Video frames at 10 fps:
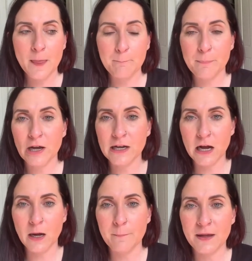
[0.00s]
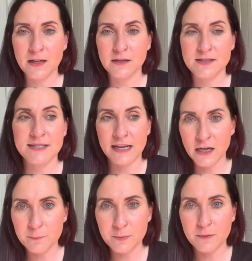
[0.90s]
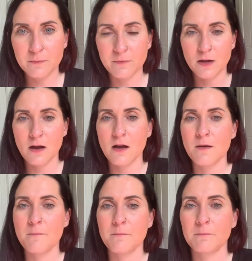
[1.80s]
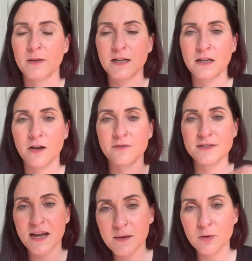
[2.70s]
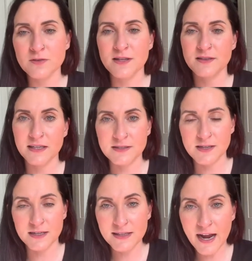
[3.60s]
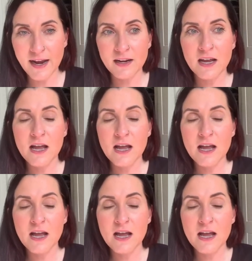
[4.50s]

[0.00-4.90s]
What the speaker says: put up and set up like of the tables and things like that